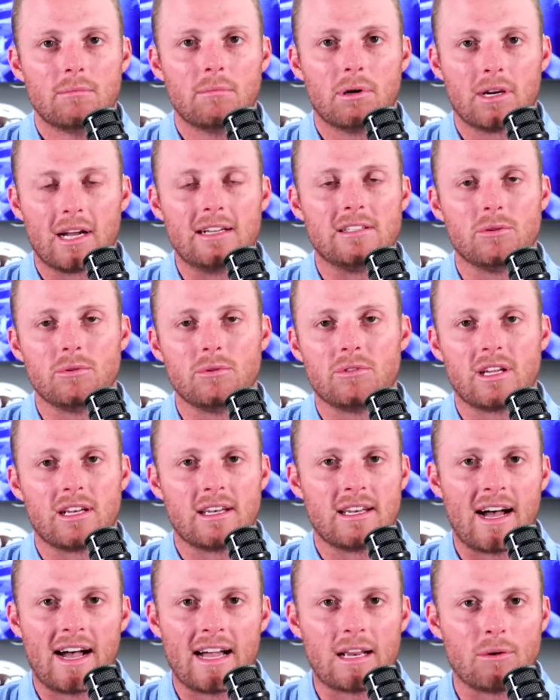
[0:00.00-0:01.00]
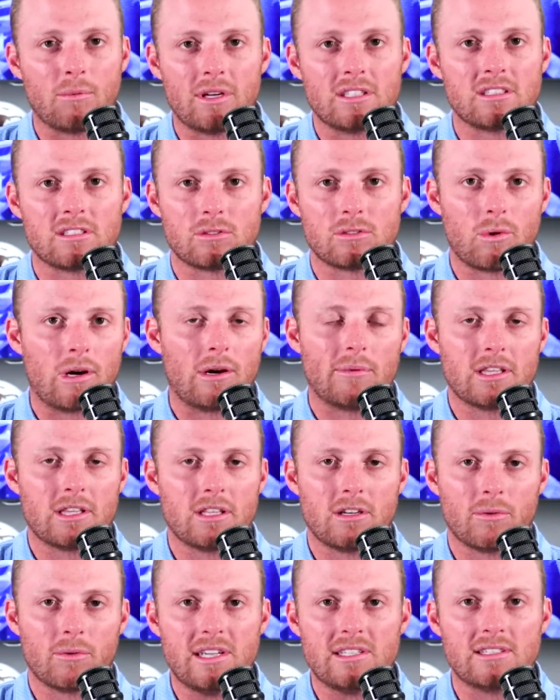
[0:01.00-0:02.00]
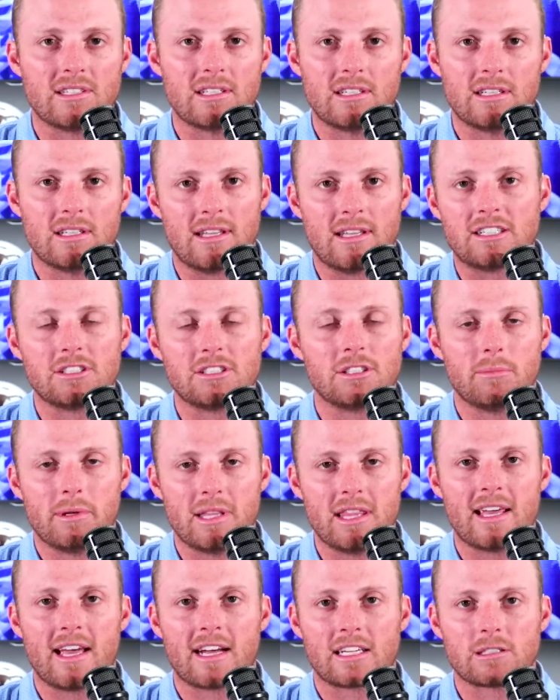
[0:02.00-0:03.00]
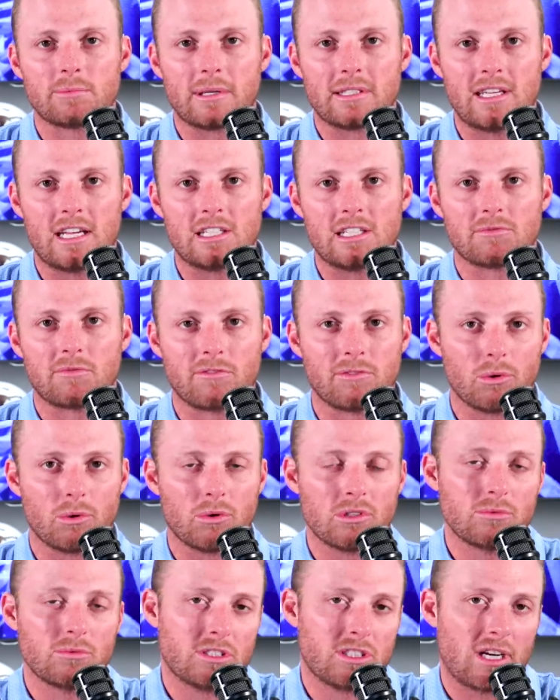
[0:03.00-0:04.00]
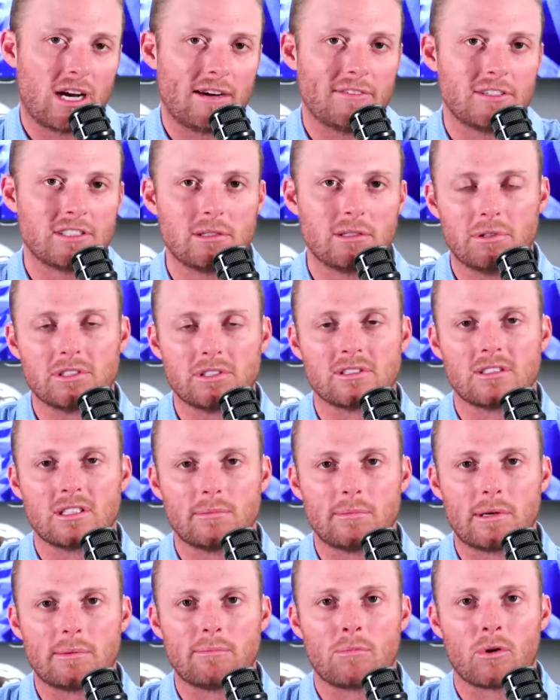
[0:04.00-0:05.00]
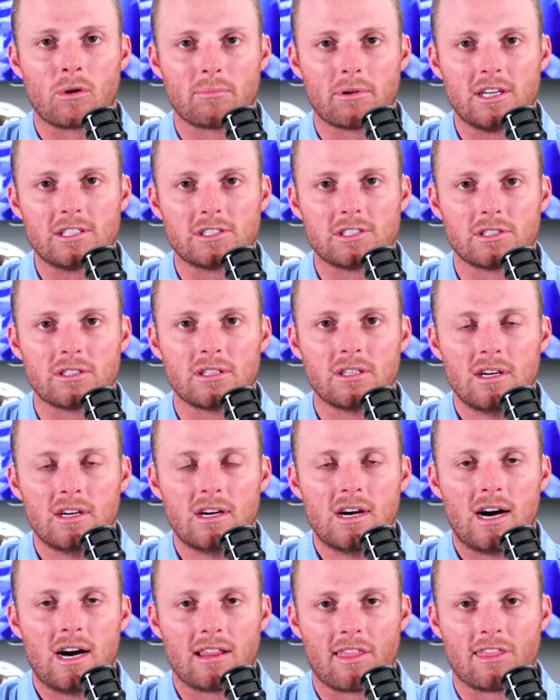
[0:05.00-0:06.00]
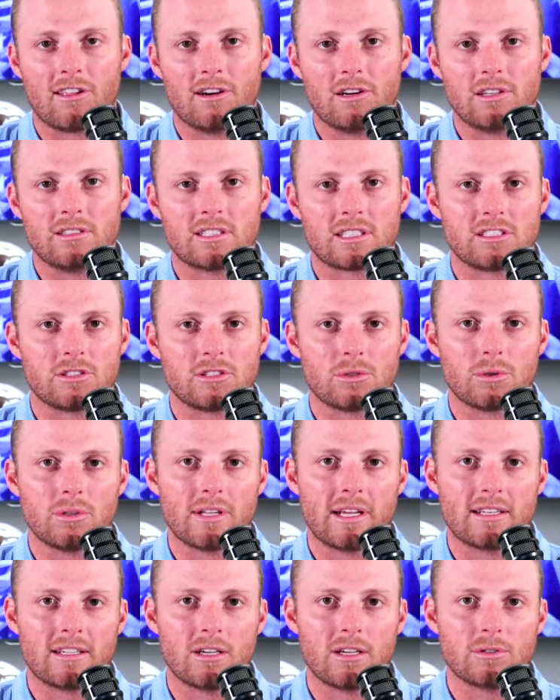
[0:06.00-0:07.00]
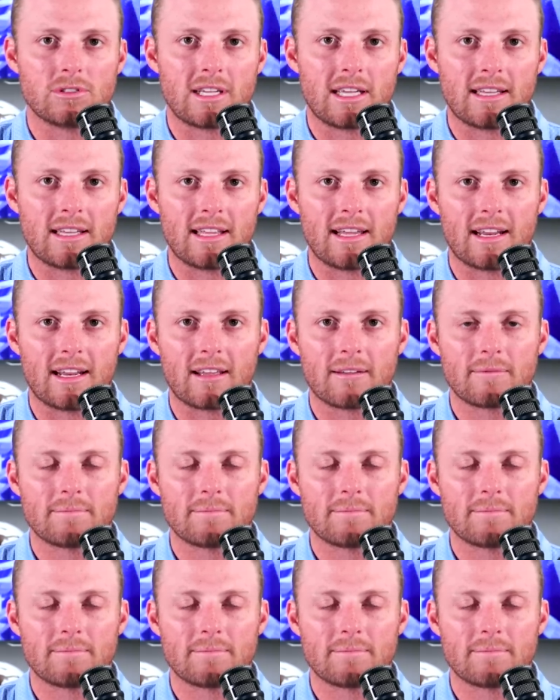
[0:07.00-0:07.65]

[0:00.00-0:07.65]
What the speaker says: But I do think 9 wins is well within reason, and that should be the expectation for Florida, which obviously puts a little bit more pressure on the 36-year-old head coach Dan Lanning.